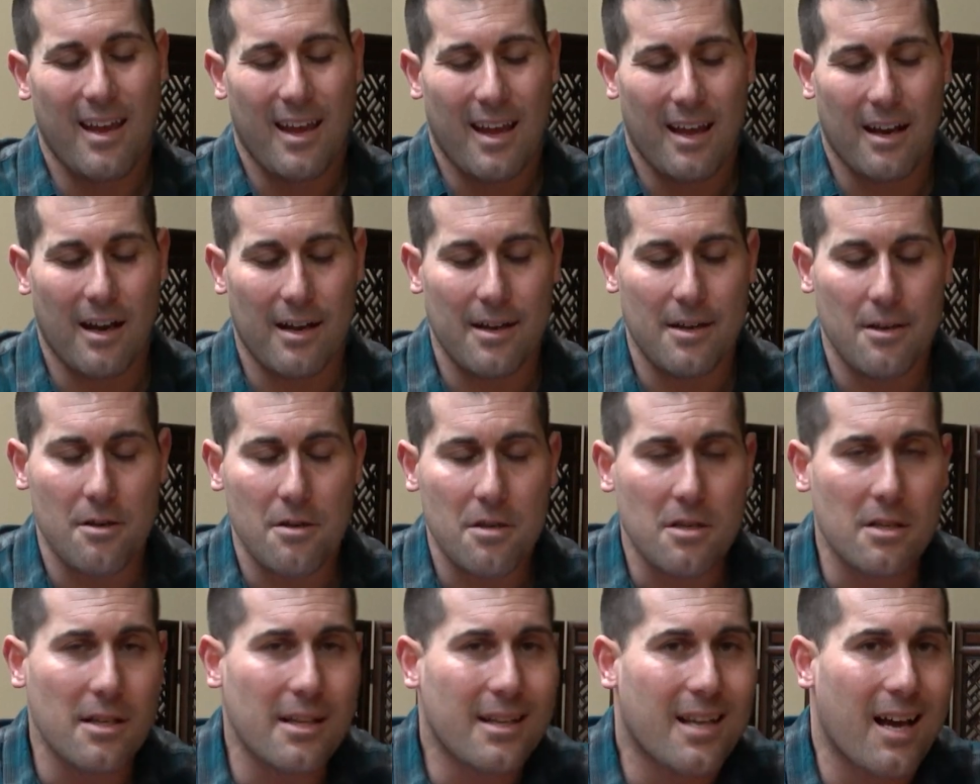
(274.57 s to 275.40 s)
And I
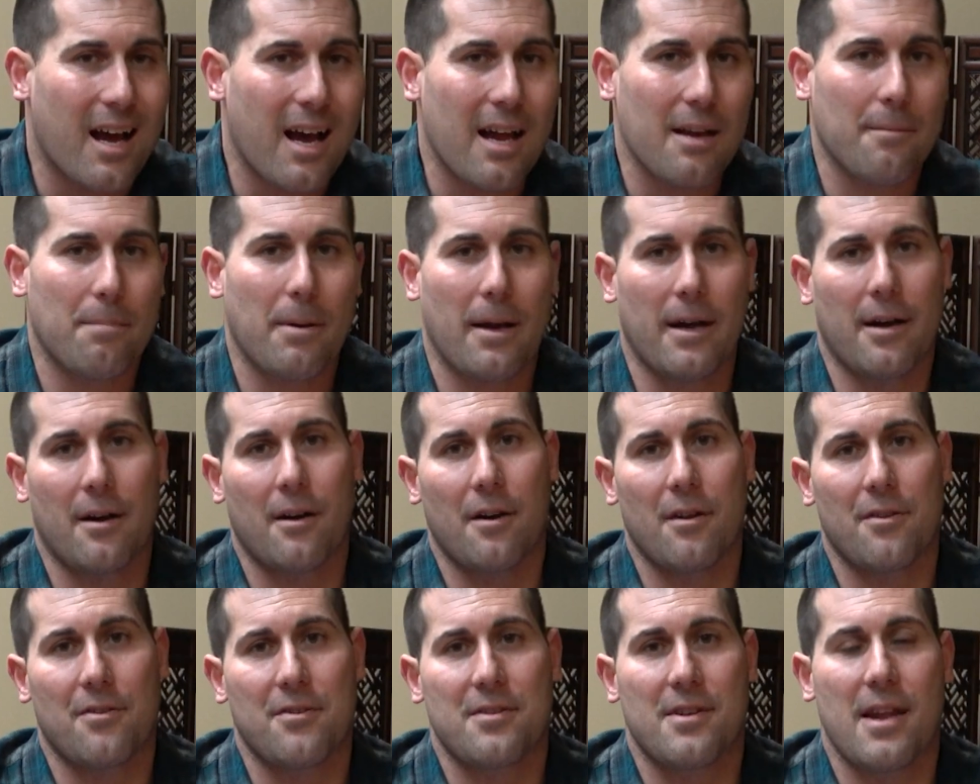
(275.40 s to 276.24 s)
usually guide
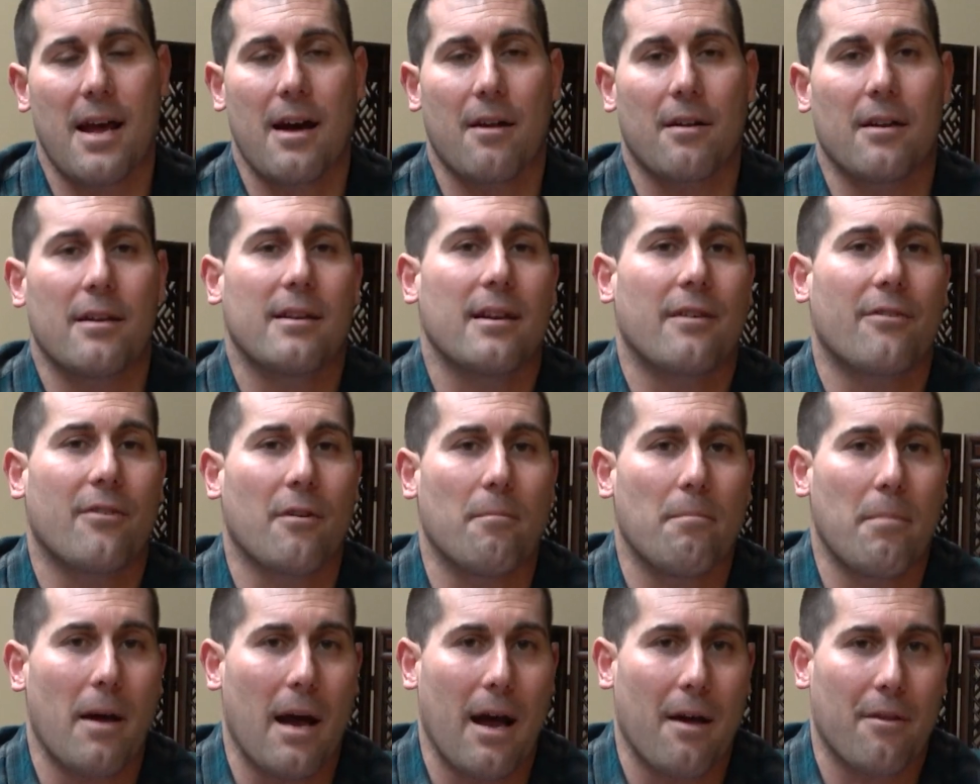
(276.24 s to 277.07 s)
parents down a
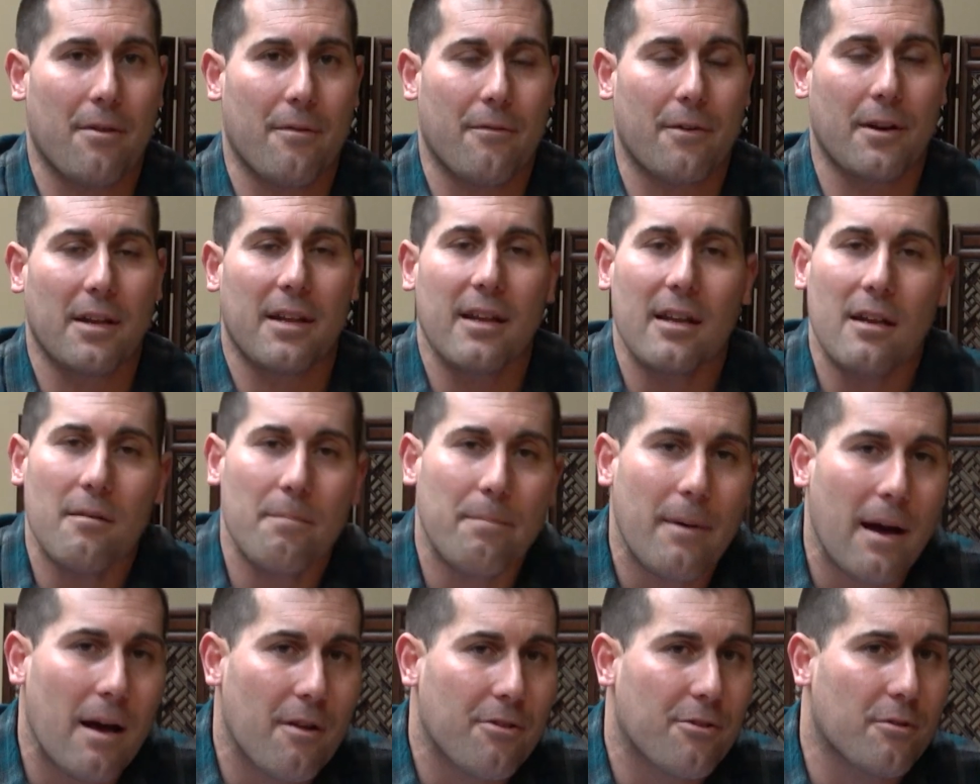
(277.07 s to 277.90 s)
different path. Forget
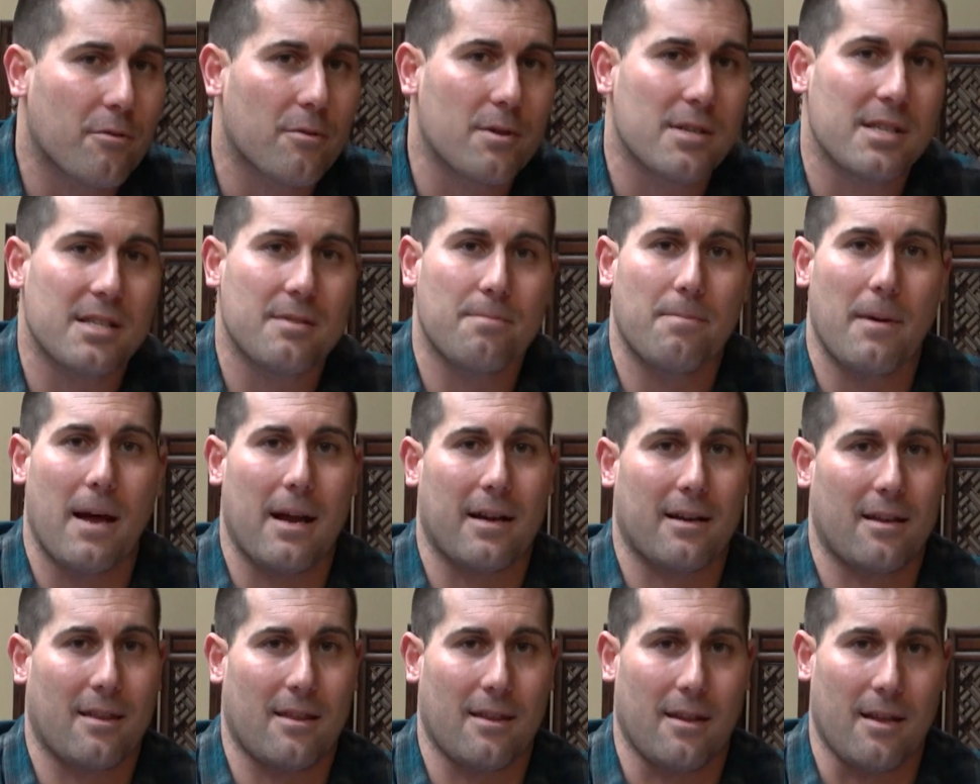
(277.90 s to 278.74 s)
about the
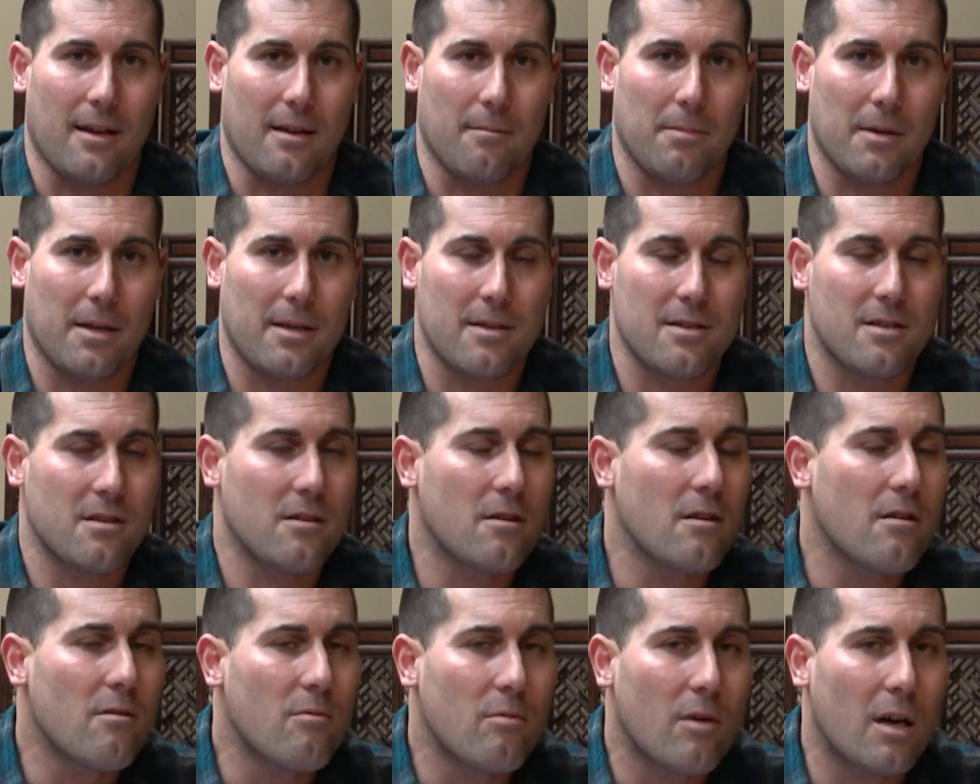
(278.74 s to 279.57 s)
respect thing, because you
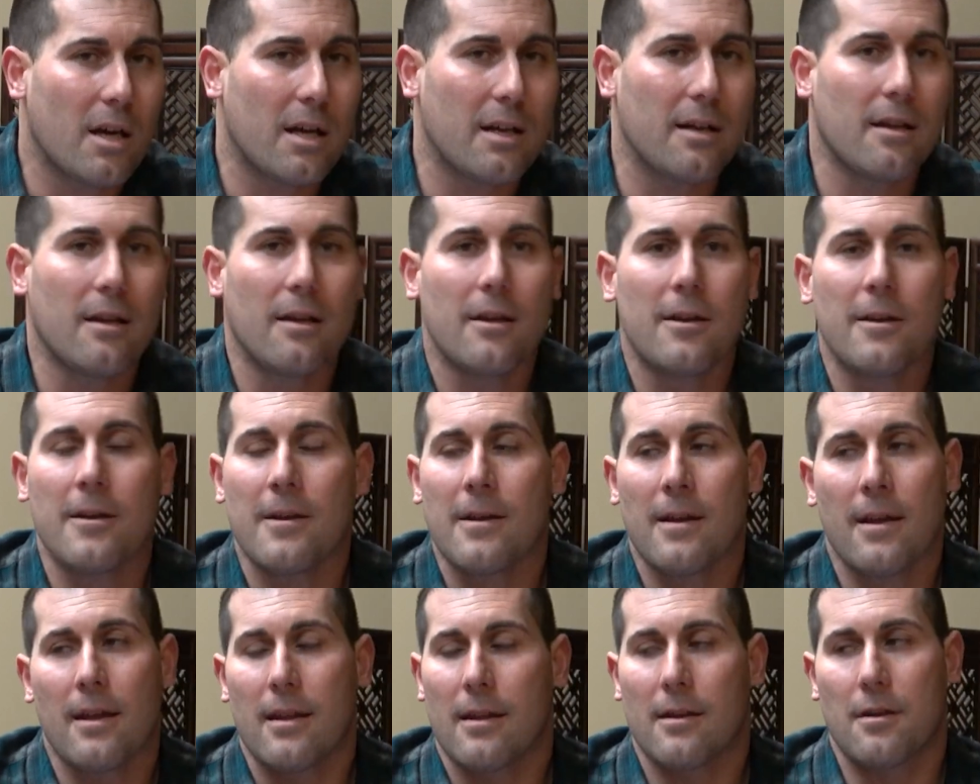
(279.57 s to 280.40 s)
know what?
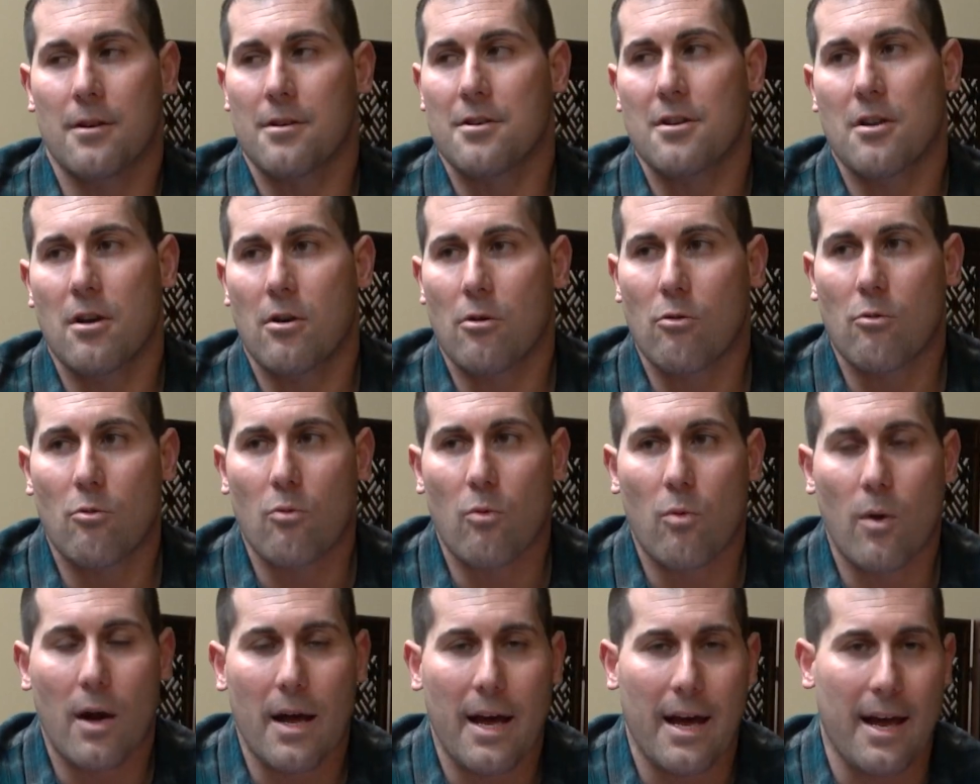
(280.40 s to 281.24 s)
There's no
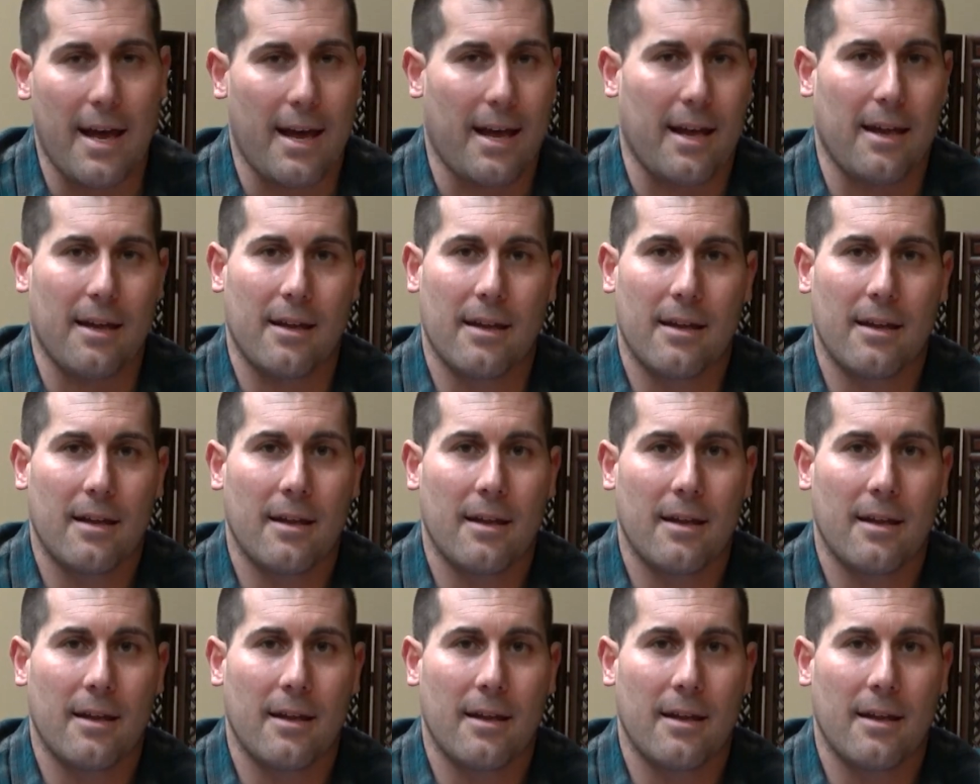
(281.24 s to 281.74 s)
way